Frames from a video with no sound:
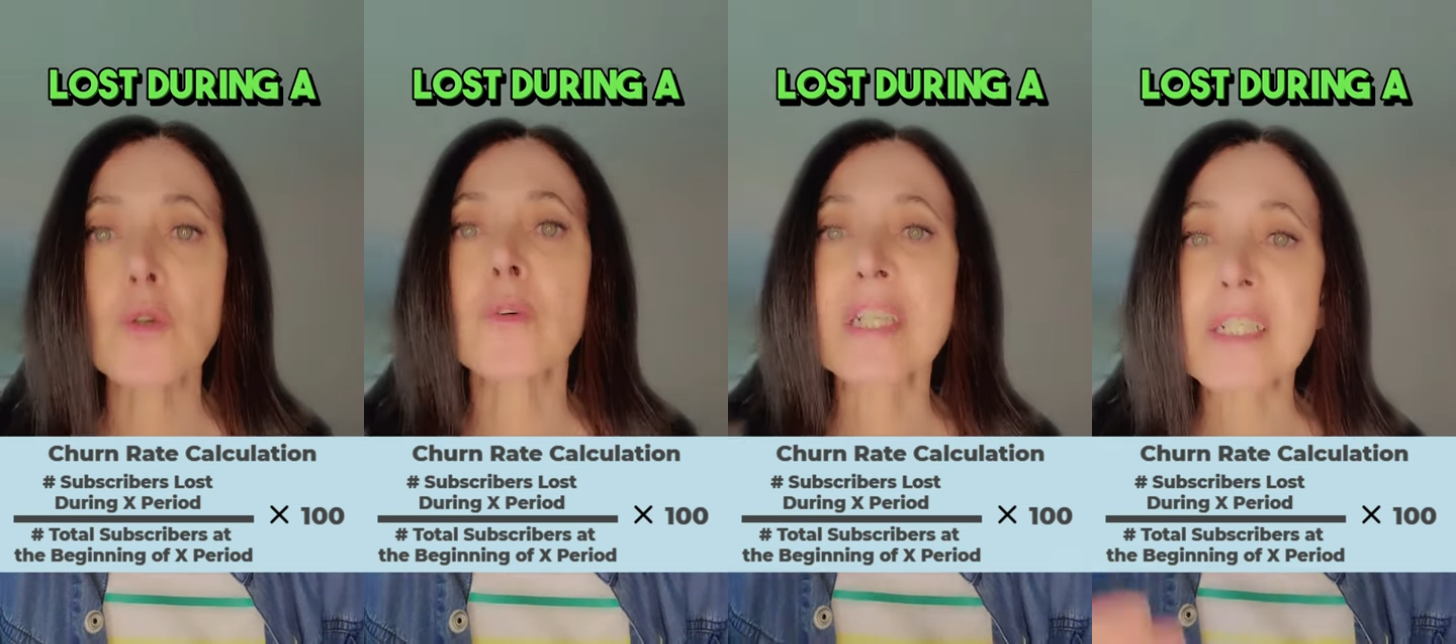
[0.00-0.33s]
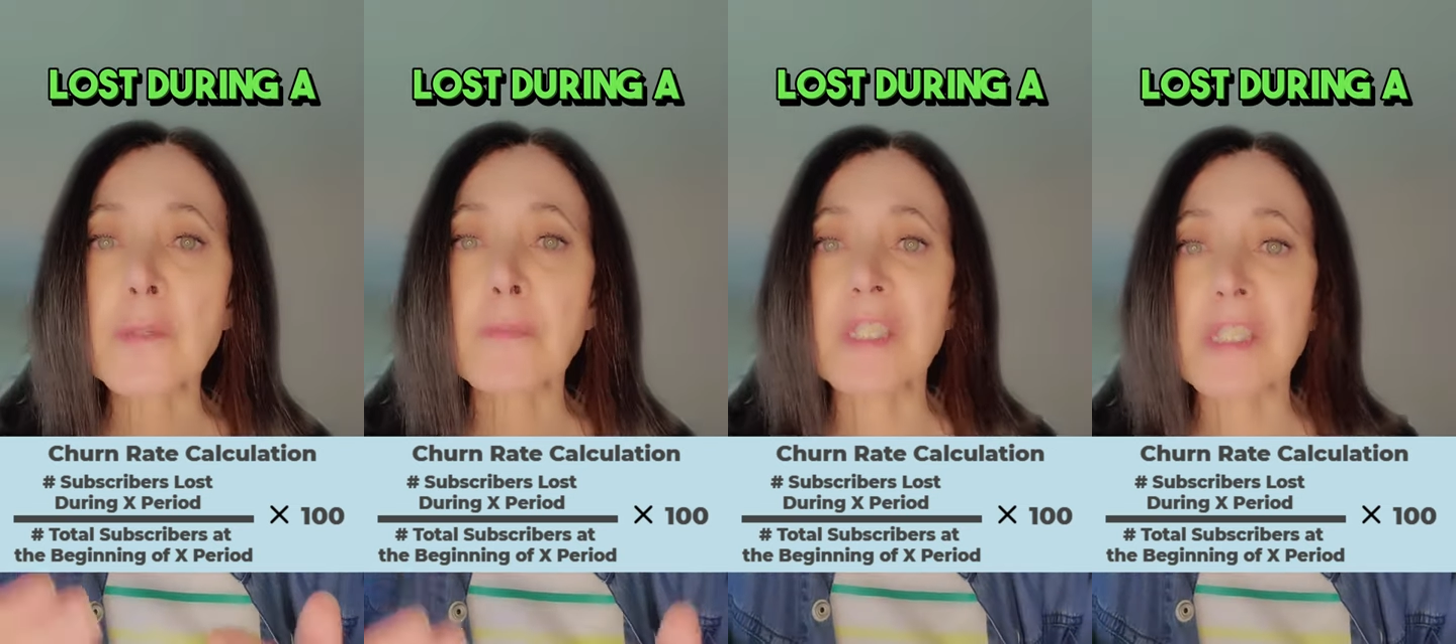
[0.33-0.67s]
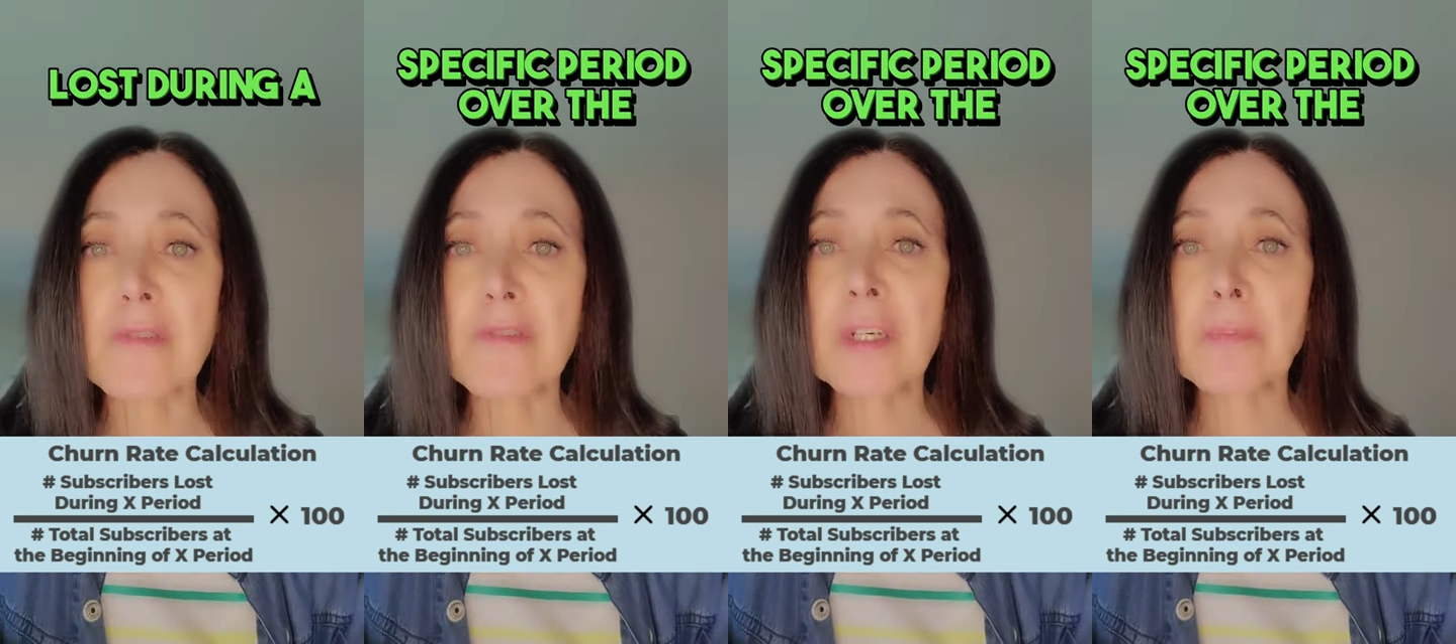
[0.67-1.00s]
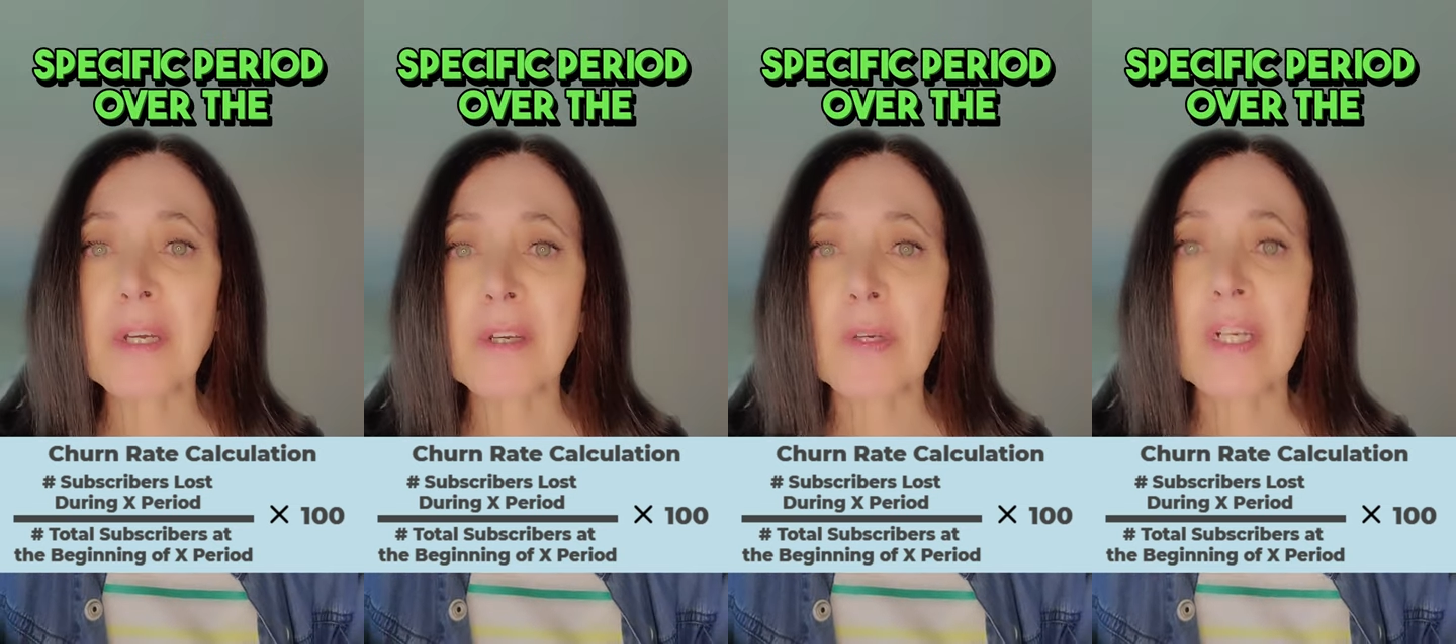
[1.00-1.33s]
during a
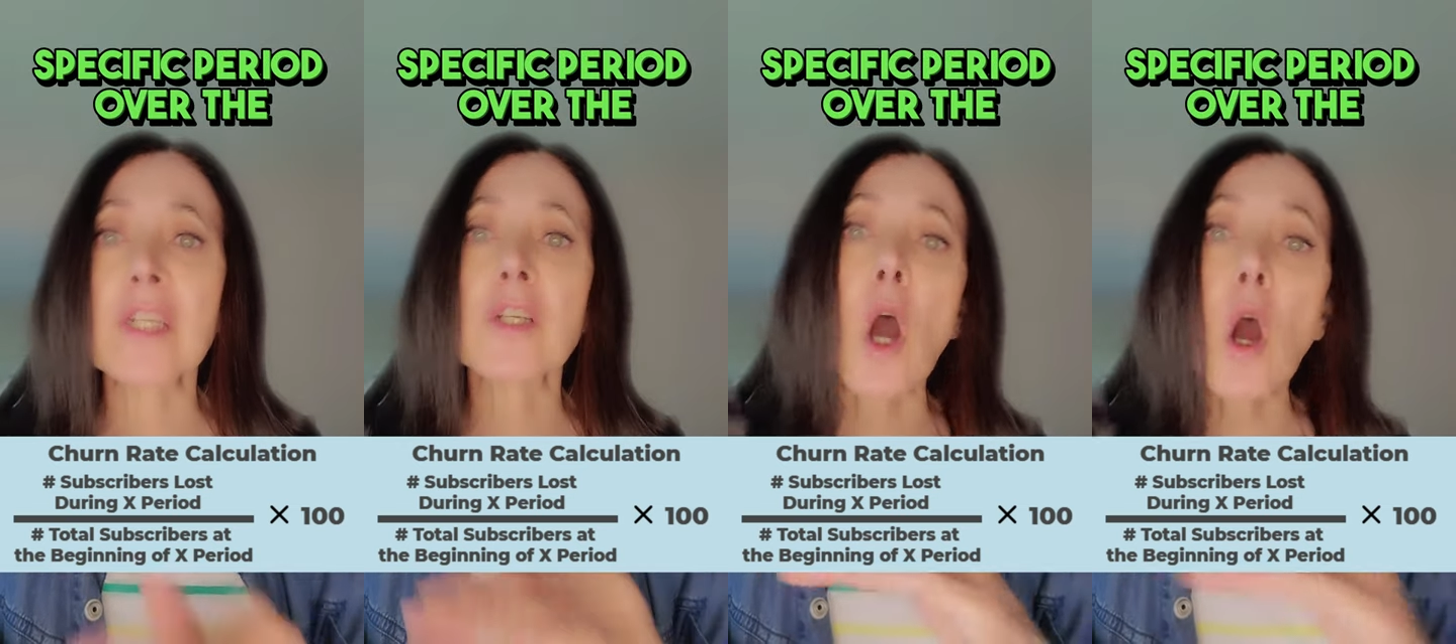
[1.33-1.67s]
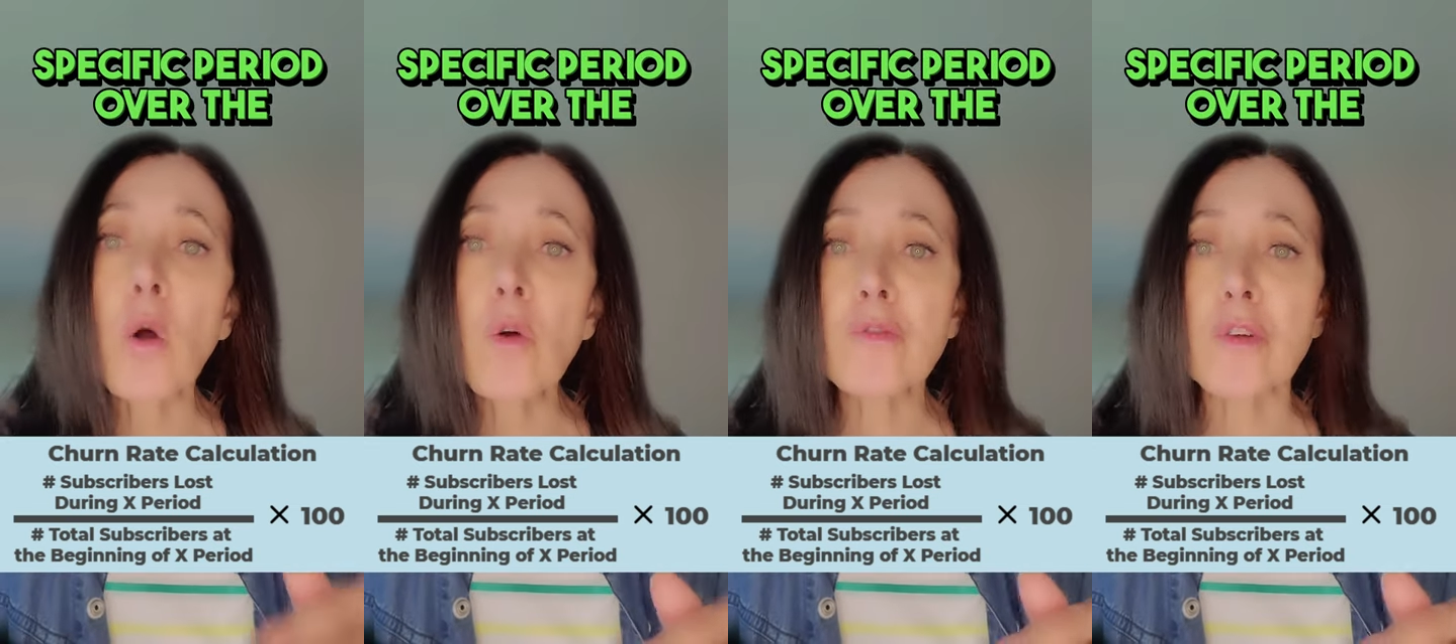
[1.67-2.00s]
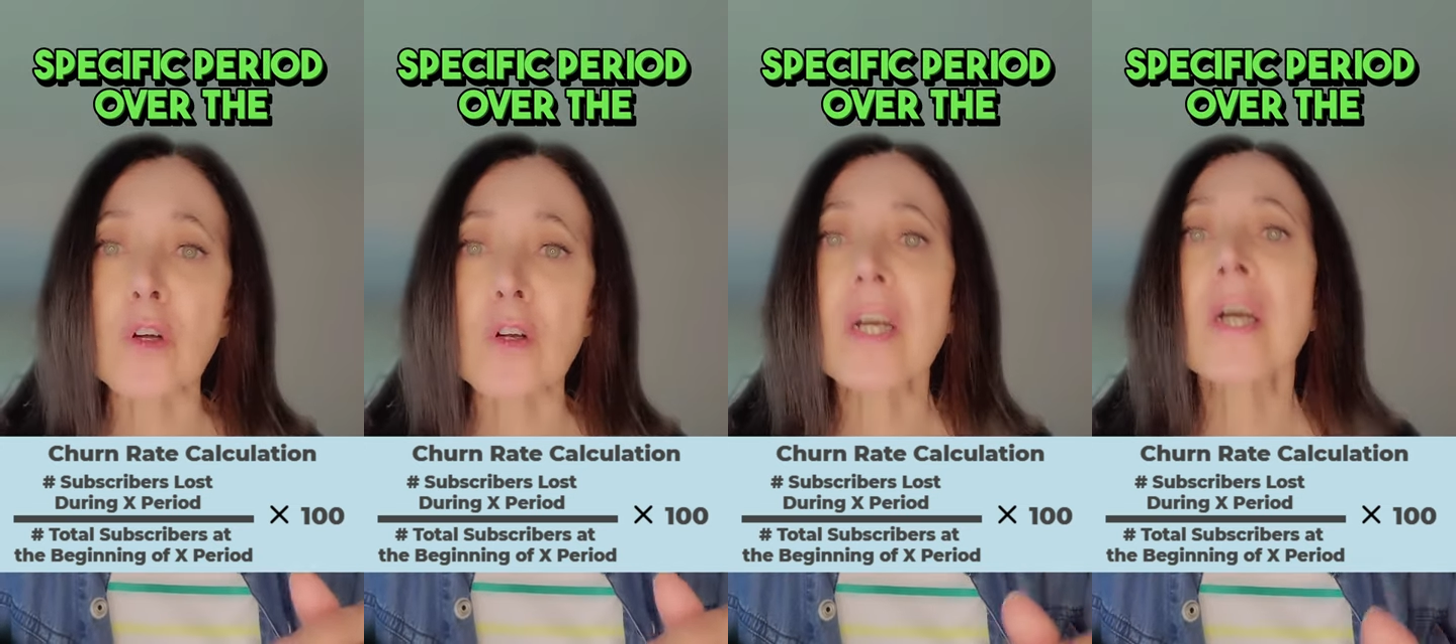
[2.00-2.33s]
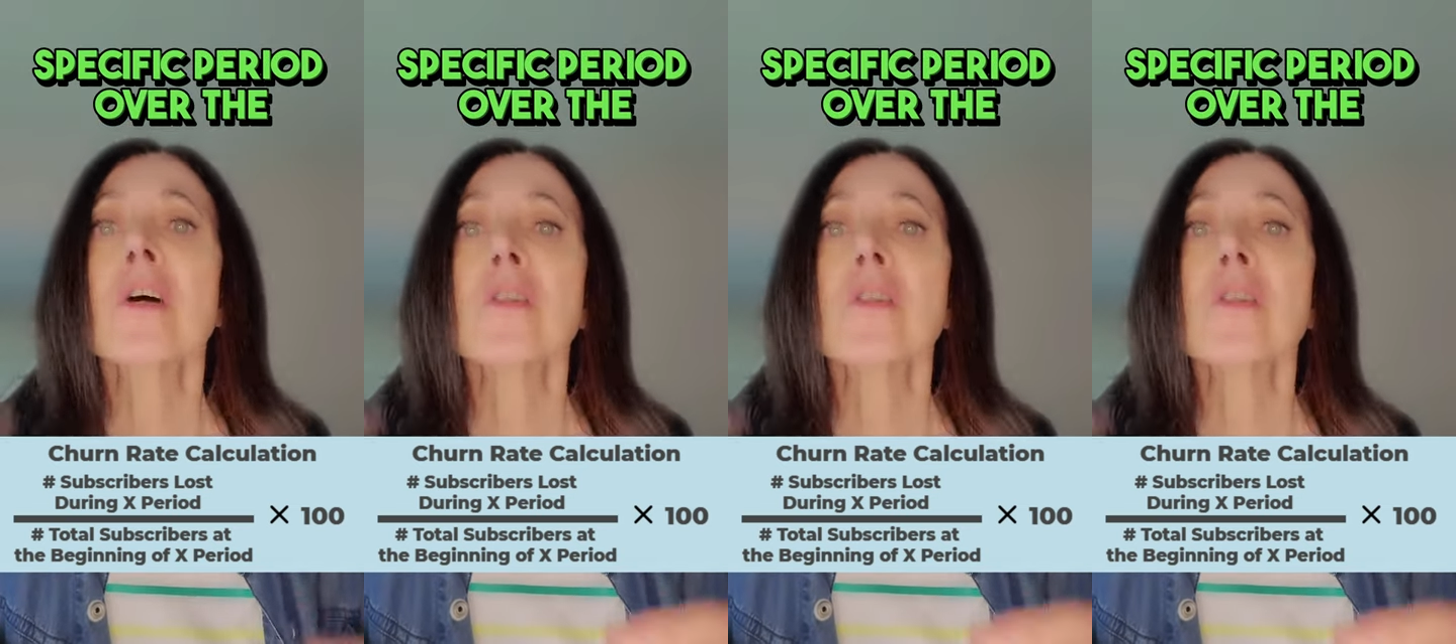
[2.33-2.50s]
specific period over